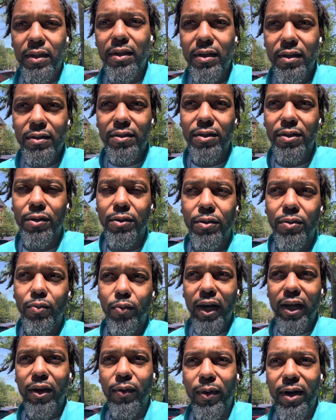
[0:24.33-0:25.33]
So
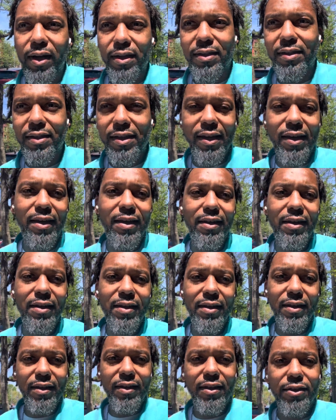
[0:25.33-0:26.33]
why do I say
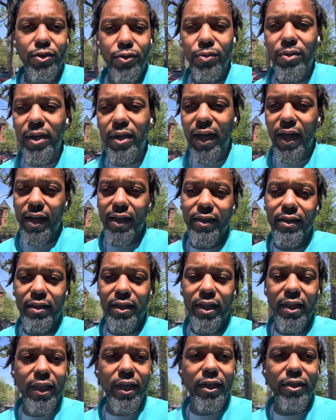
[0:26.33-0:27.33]
do not
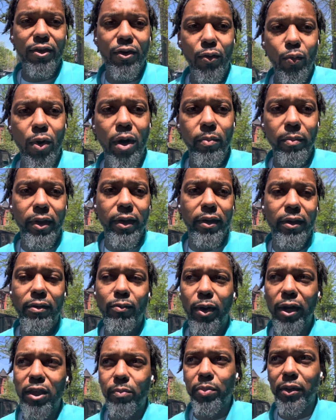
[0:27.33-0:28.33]
neglect your woman
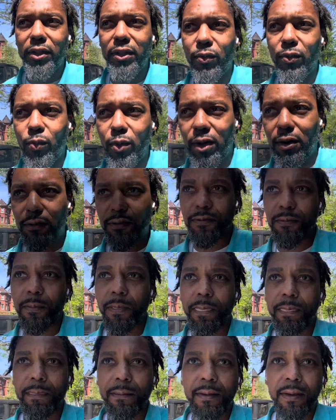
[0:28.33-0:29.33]
while you're building wealth?
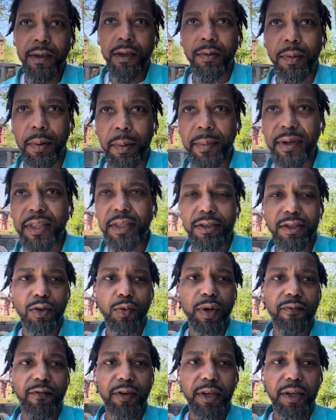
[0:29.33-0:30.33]
I want to make this a
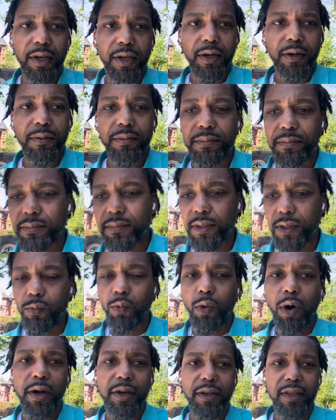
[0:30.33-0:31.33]
quick video.
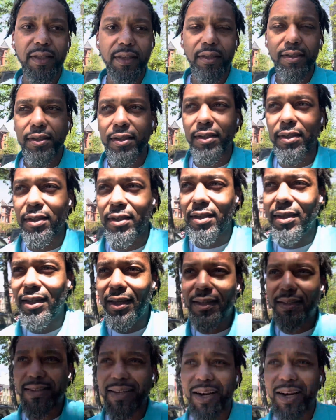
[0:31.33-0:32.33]
Walking in DC,
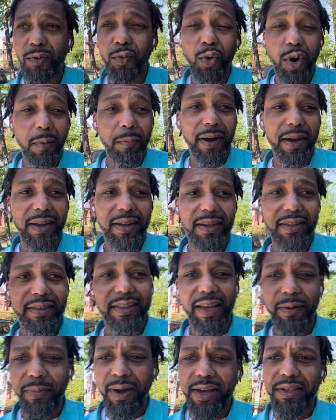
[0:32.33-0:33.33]
it's kind of warm out here today,
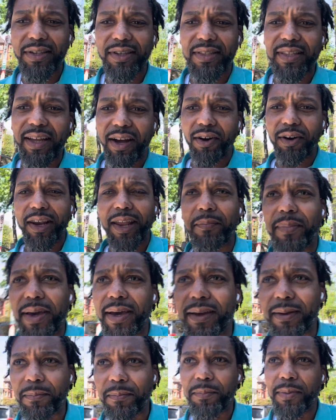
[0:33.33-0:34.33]
but actually it's not all that
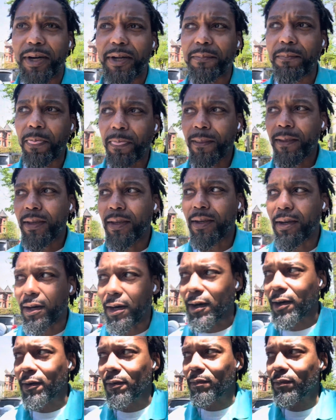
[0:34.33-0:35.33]
bad. But
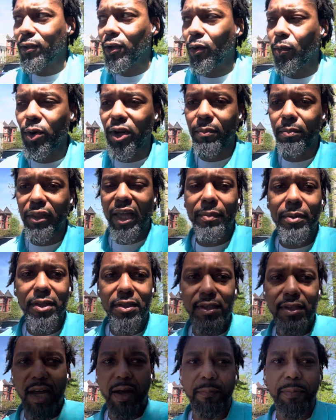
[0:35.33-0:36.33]
don't want to belabor the
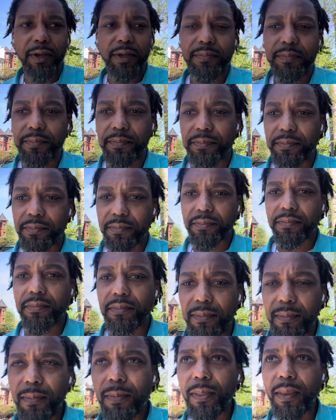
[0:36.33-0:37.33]
topic.
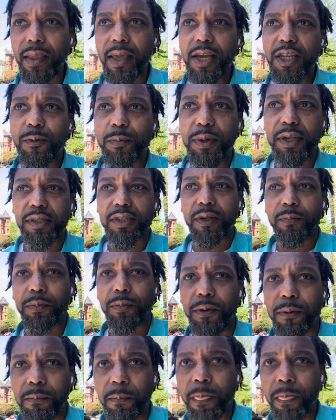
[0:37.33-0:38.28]
It's pretty simple.